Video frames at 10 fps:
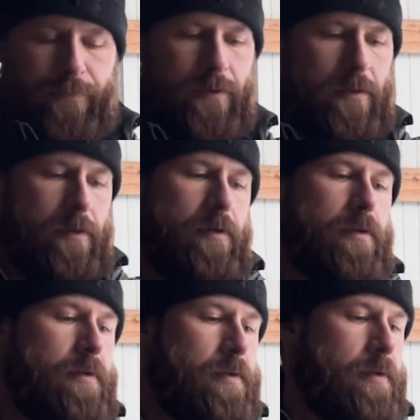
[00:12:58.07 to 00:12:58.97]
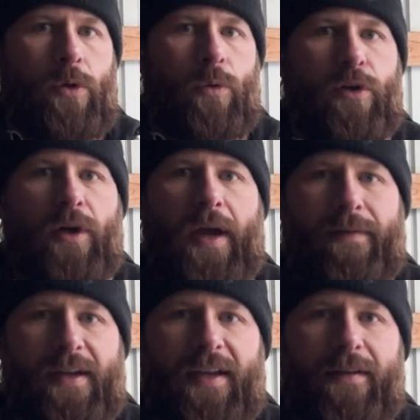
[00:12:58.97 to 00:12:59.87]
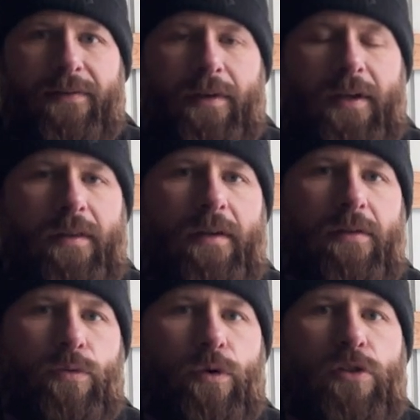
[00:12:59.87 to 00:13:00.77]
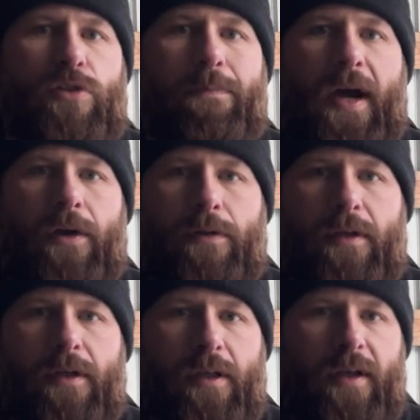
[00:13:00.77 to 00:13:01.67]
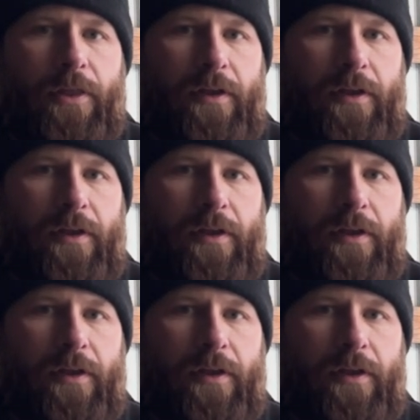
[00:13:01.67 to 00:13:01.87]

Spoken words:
for when you're having days like this where you're spiraling, you got